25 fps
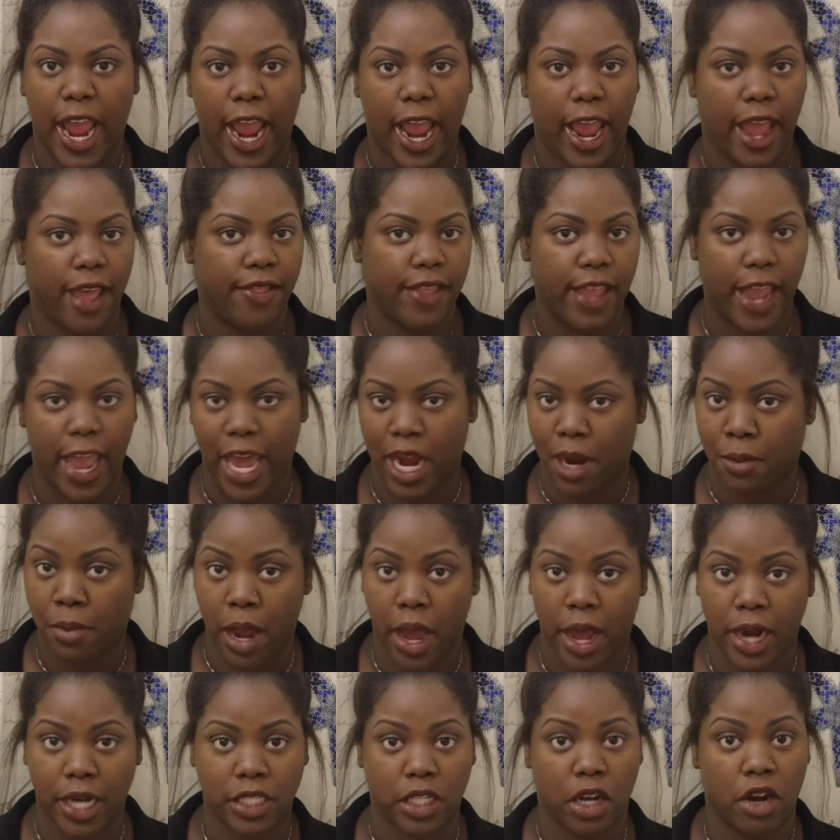and the
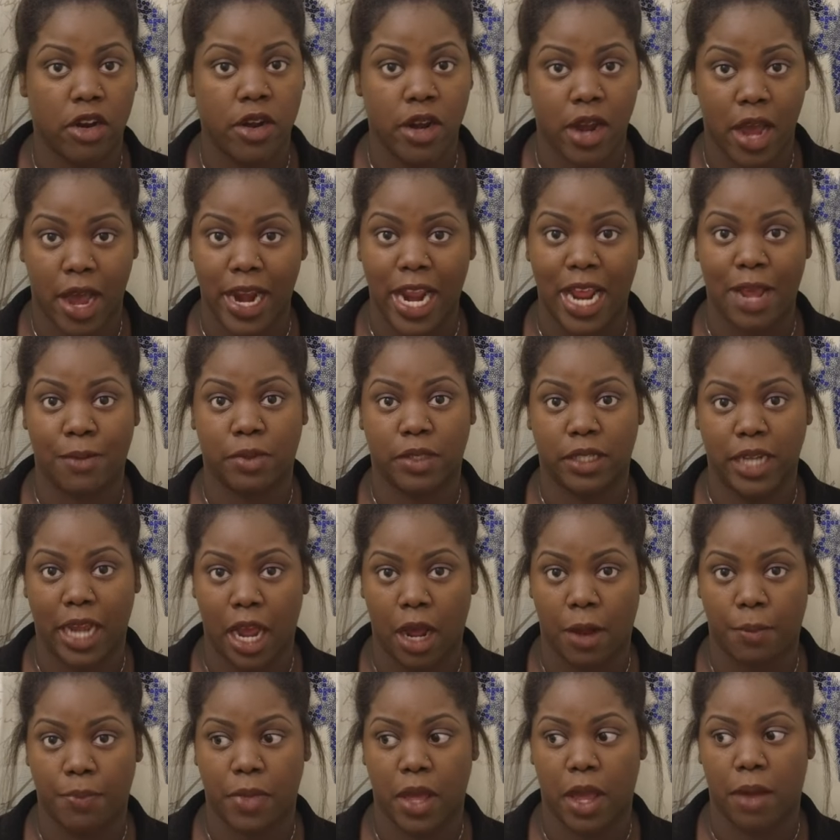antibiotics are not able to
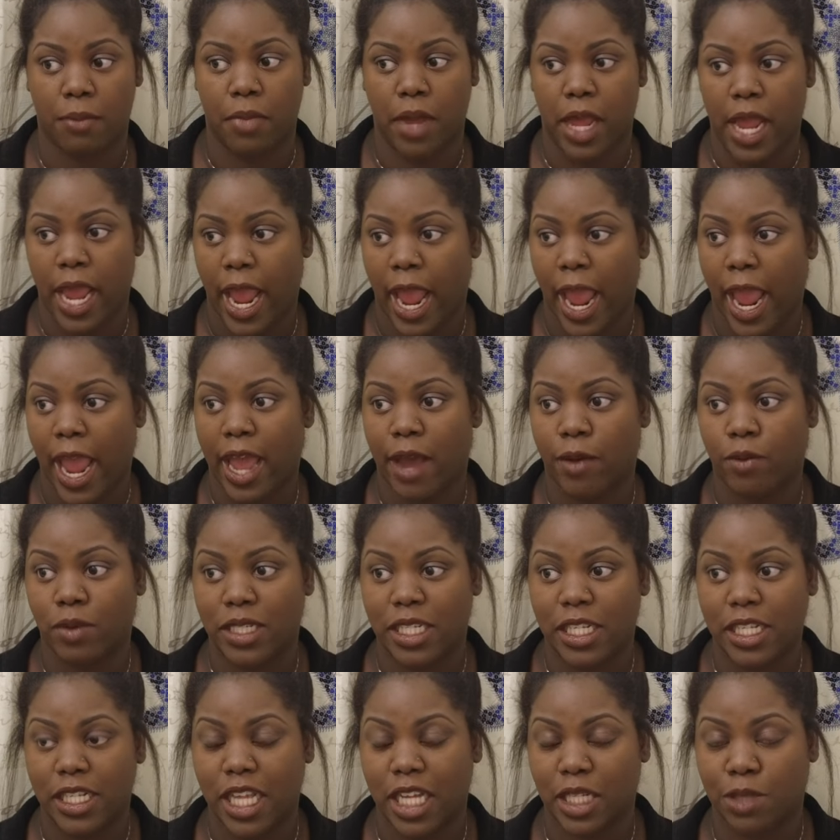help them. And we
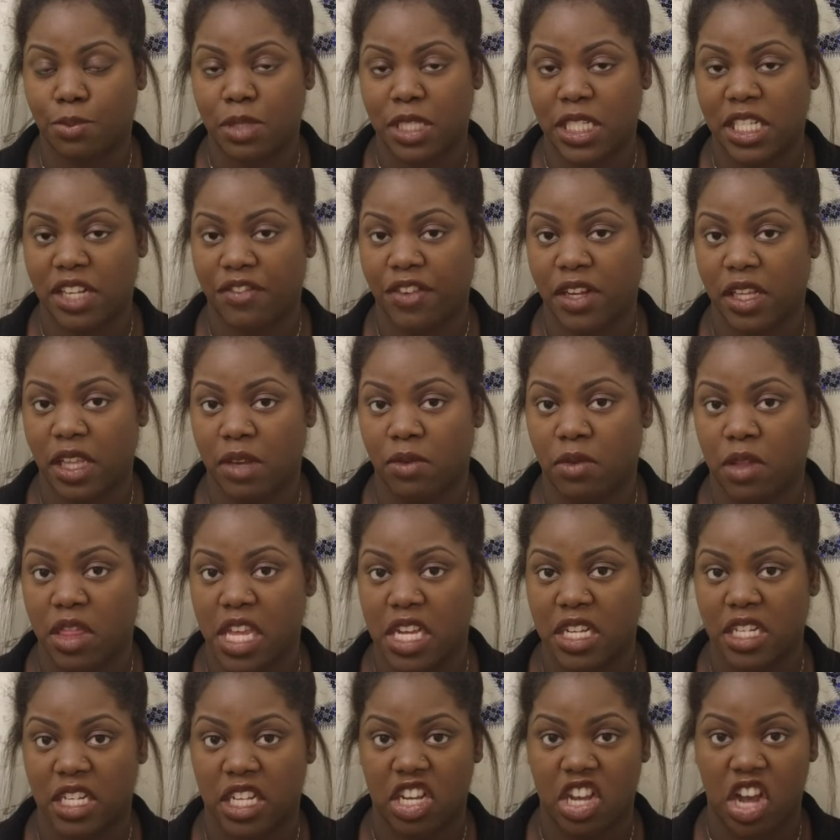see that specifically with
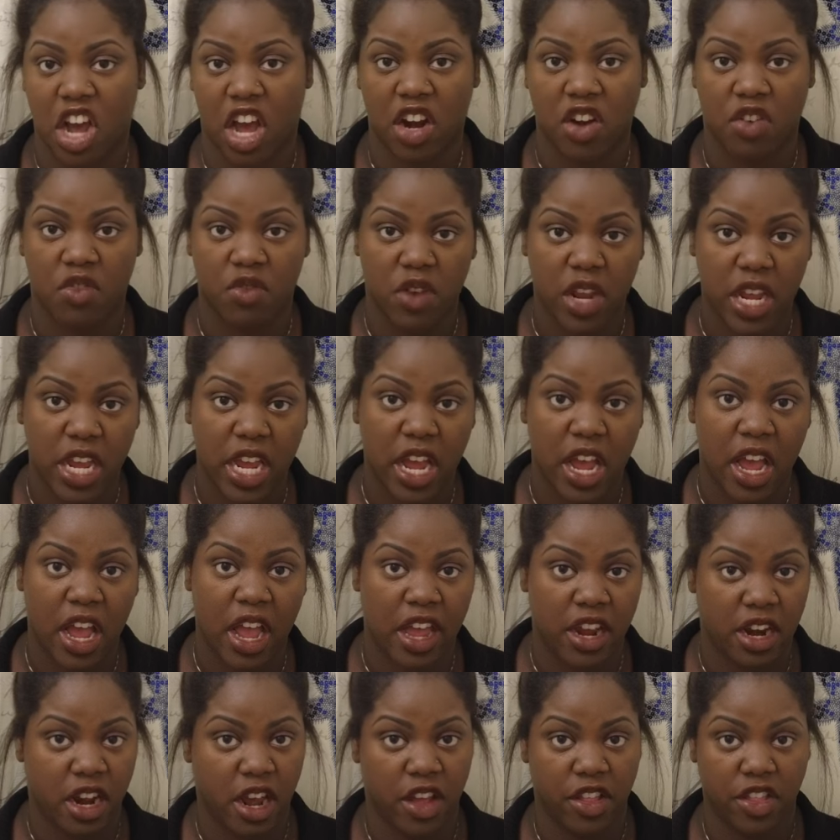things like gonorrhea
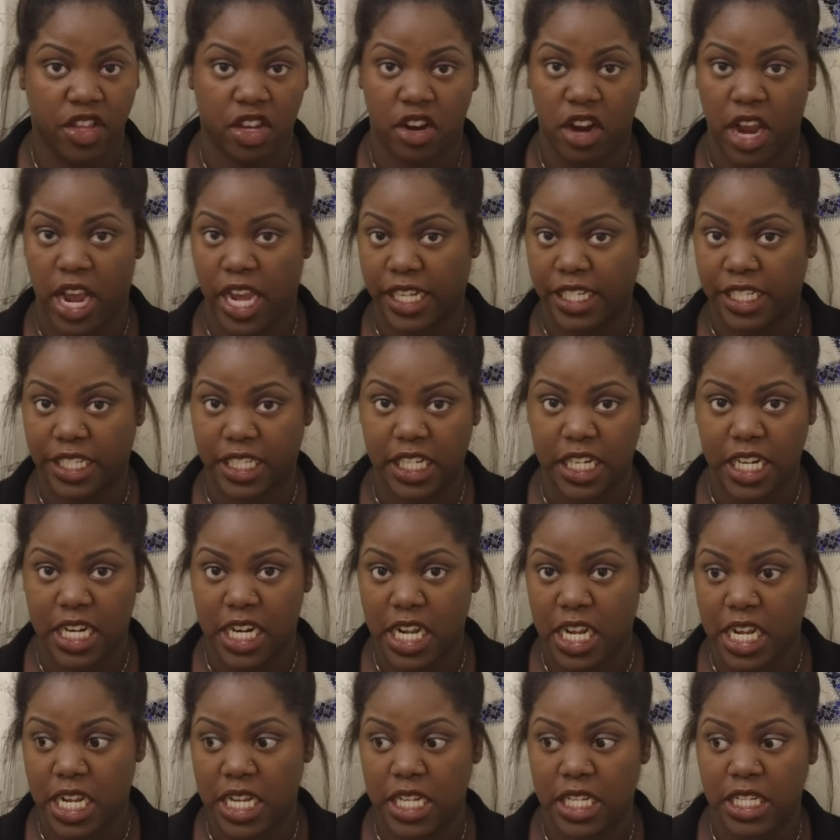and other
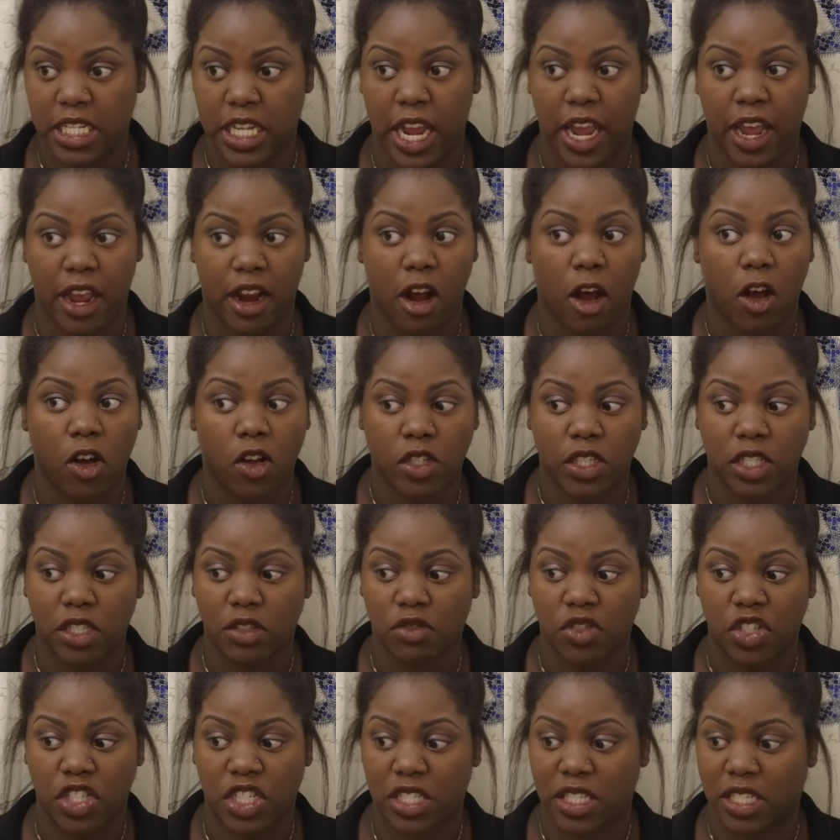STDs, and
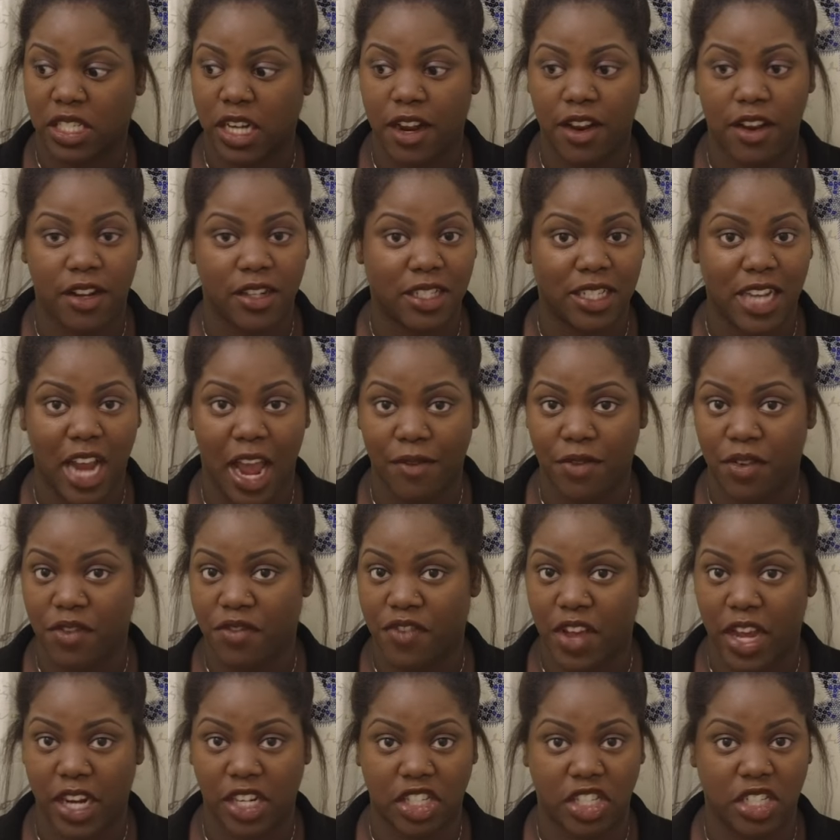also just staph
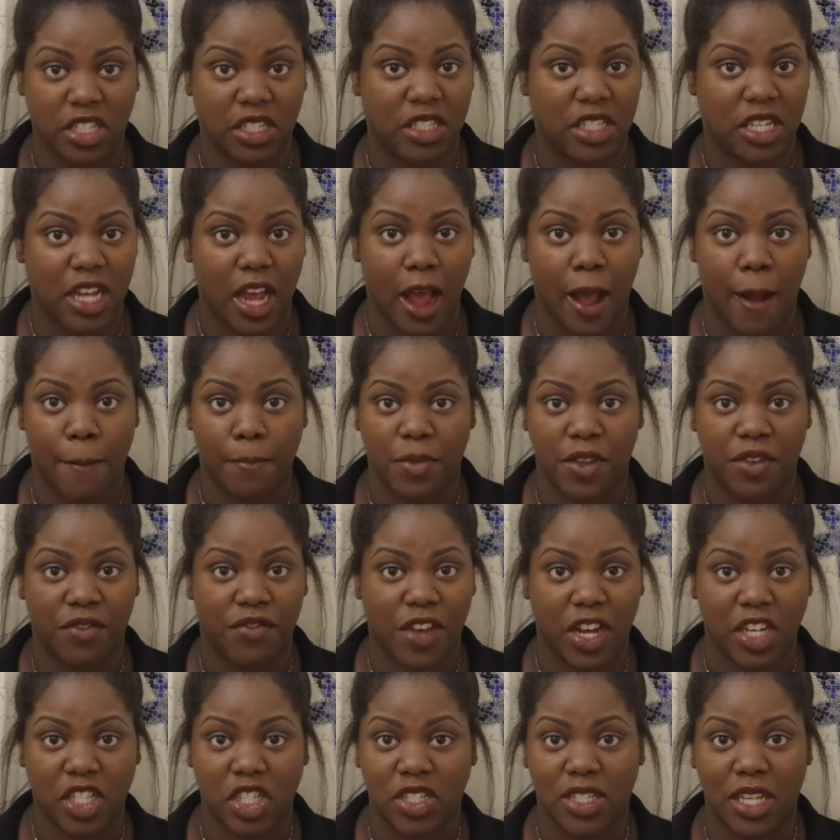infections,
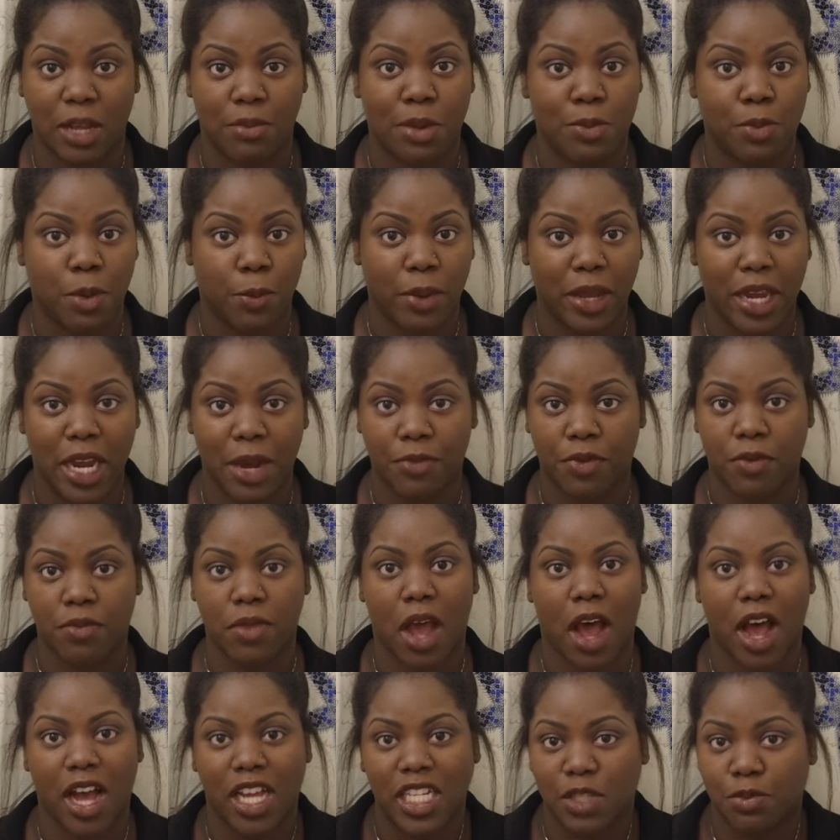infections that people pick up from the
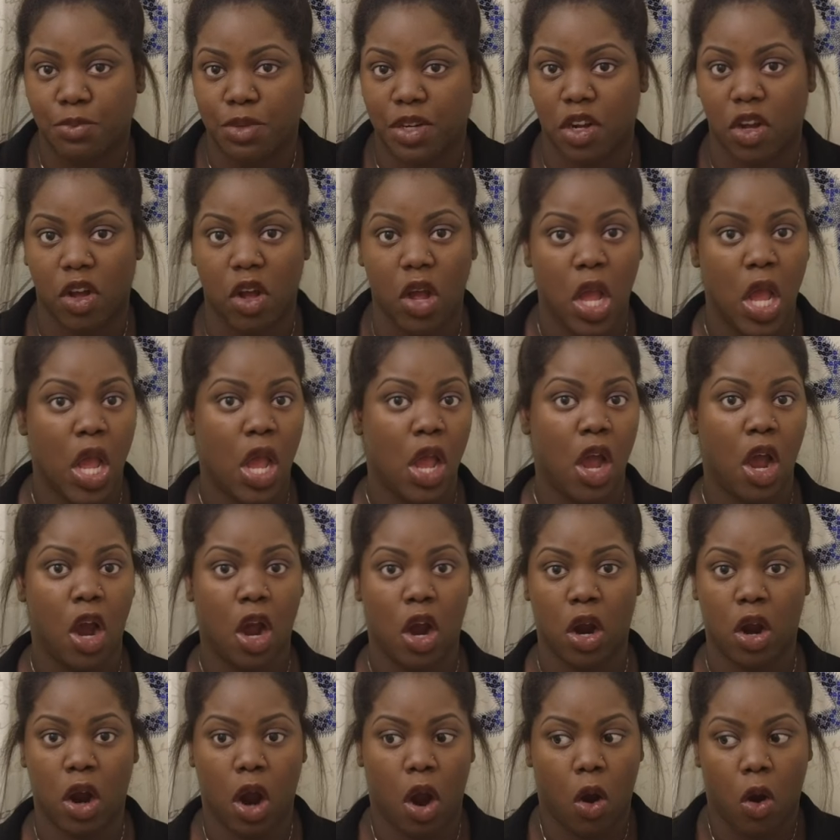hospital,
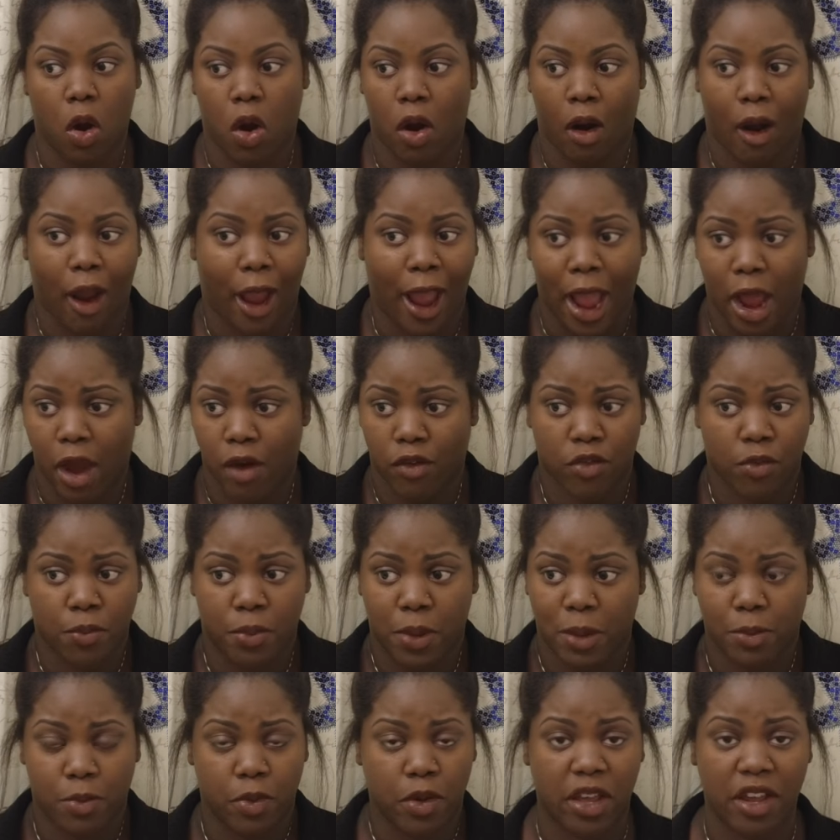or however
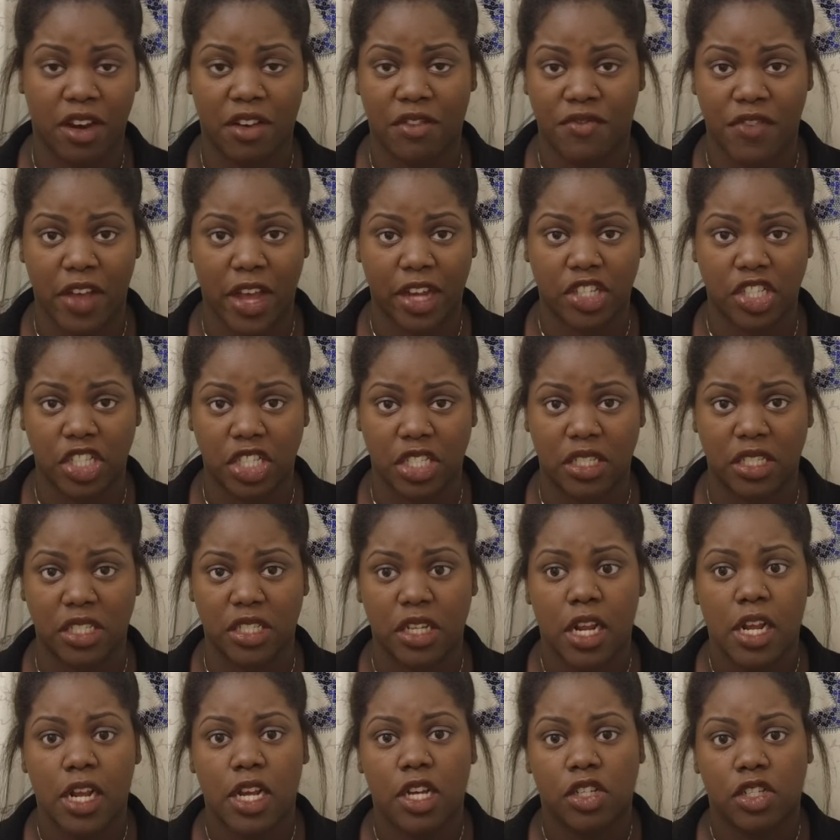people get infections.
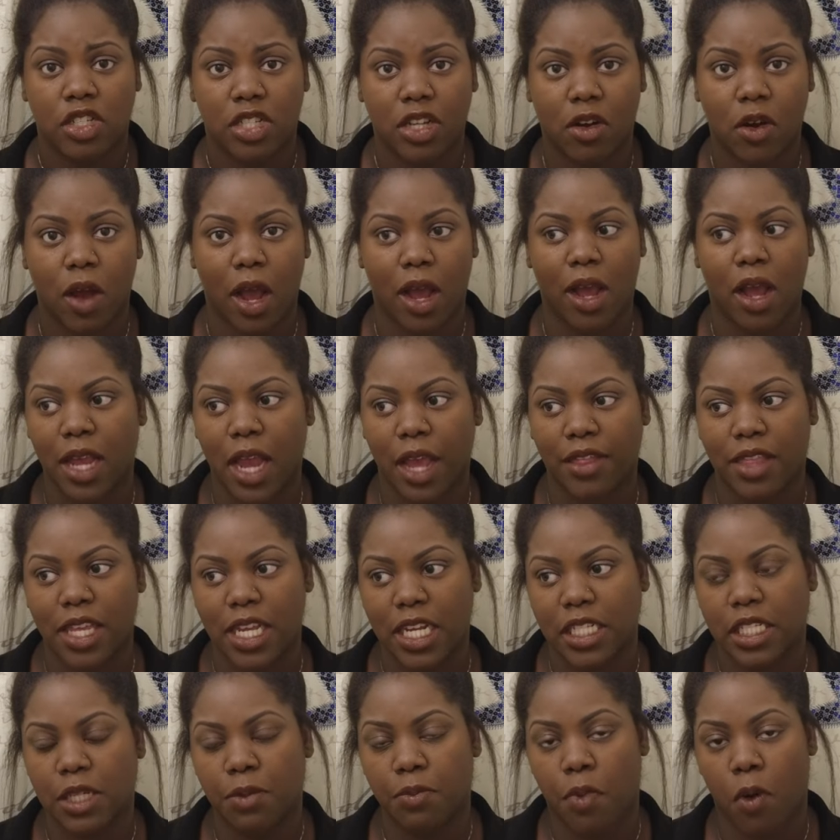So I think
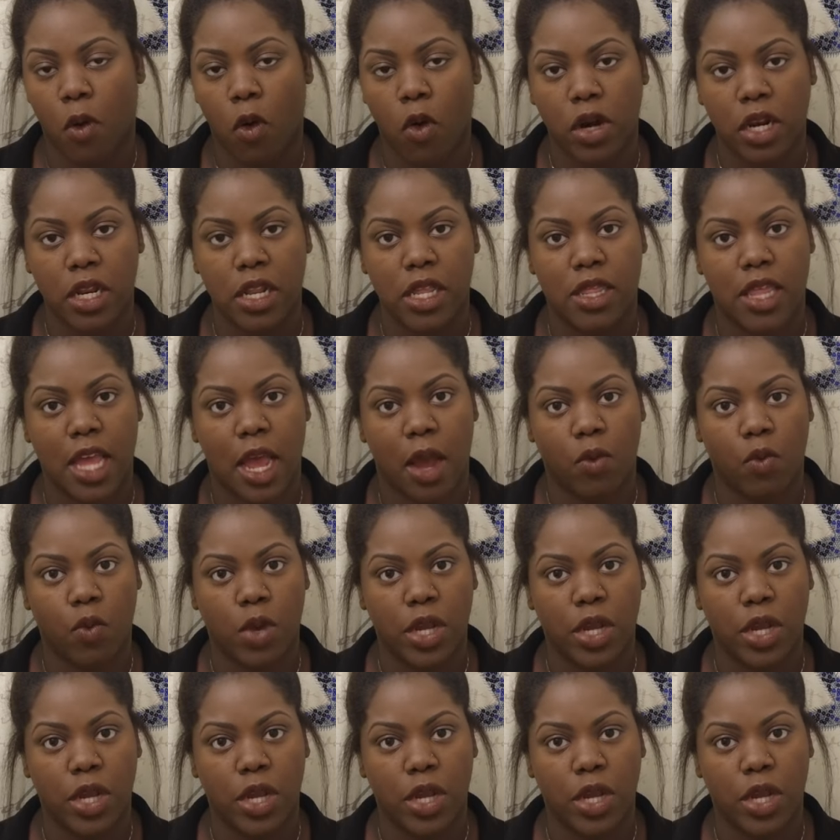it's important that